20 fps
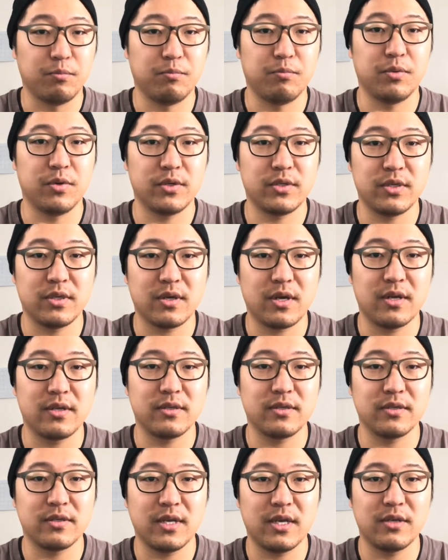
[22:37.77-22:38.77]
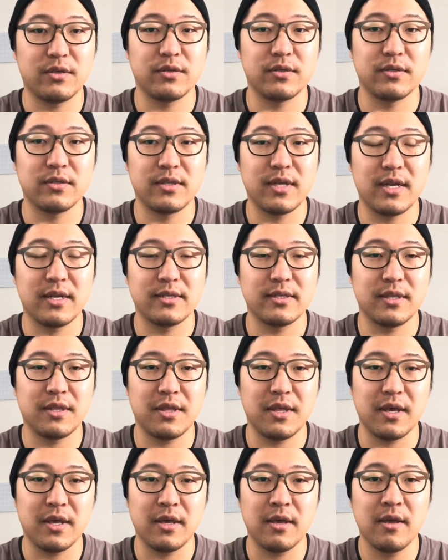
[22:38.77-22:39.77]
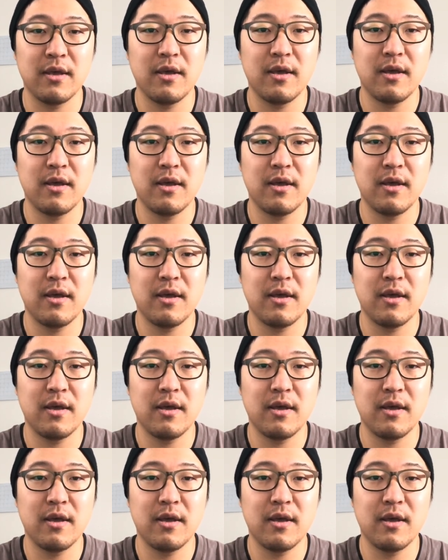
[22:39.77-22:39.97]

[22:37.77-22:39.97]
personal consultations. That is a thing.